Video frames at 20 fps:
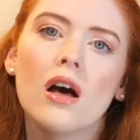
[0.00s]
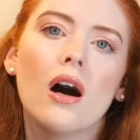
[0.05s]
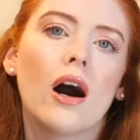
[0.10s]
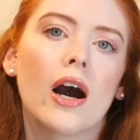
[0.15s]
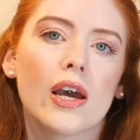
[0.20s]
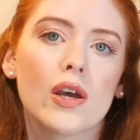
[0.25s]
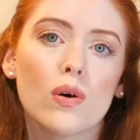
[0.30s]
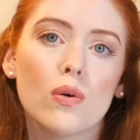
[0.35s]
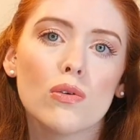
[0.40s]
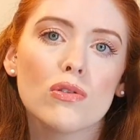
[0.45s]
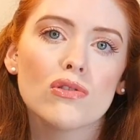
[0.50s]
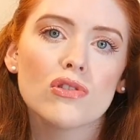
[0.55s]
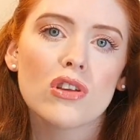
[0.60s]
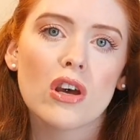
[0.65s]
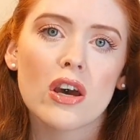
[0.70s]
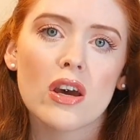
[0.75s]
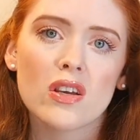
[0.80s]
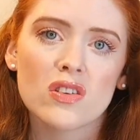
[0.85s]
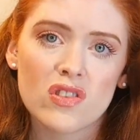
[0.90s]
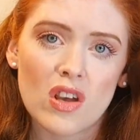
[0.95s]
I
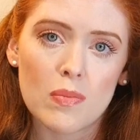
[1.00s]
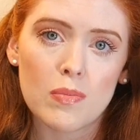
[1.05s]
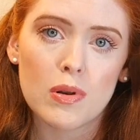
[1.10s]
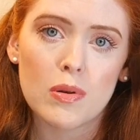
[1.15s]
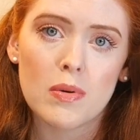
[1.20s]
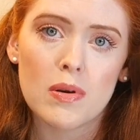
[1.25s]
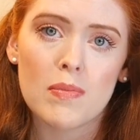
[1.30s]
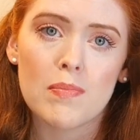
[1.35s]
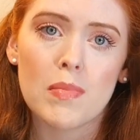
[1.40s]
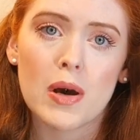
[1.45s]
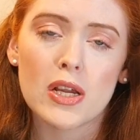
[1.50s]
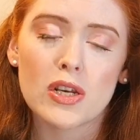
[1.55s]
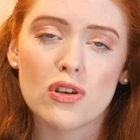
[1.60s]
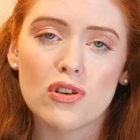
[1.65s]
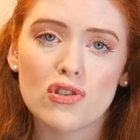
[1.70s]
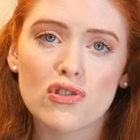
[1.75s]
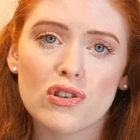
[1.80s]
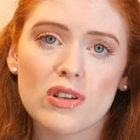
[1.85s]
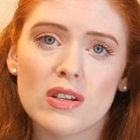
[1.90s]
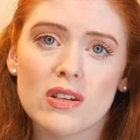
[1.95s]
also supplement my
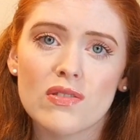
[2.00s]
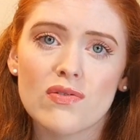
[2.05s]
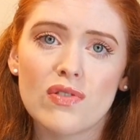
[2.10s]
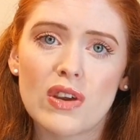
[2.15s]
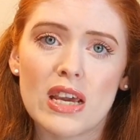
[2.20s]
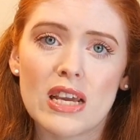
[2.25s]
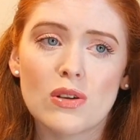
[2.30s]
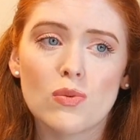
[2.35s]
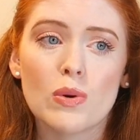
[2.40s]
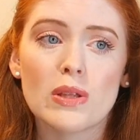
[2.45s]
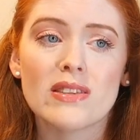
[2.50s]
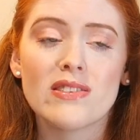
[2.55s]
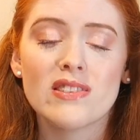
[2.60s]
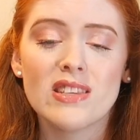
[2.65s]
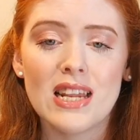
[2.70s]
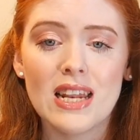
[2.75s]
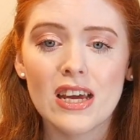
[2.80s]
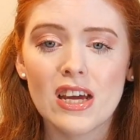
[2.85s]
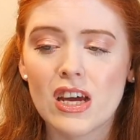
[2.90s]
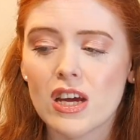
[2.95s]
nutrient feed with
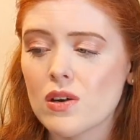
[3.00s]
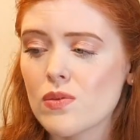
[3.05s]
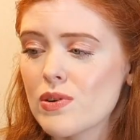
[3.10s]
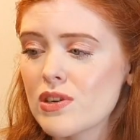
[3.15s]
silicon,